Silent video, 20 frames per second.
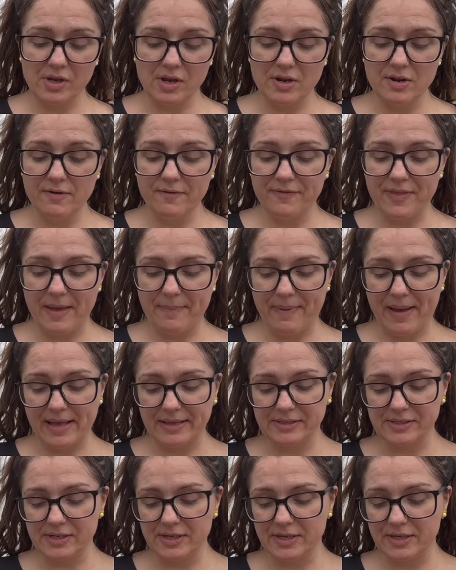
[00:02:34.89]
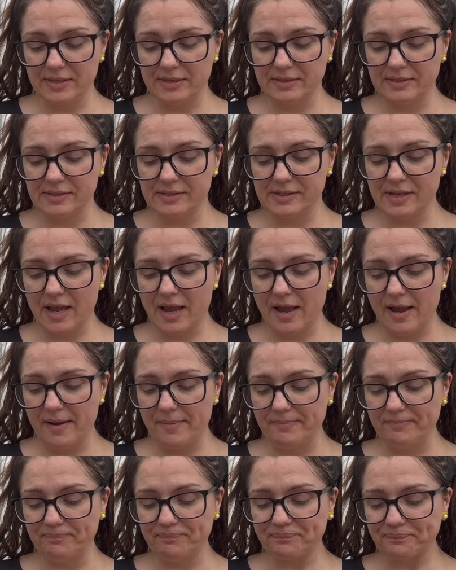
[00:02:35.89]
I love their patterns.
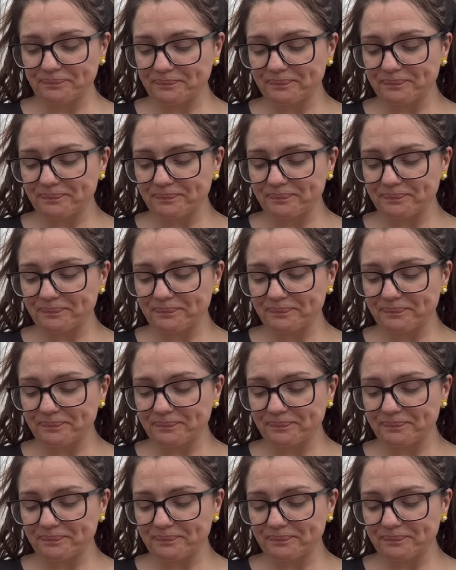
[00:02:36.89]
Um,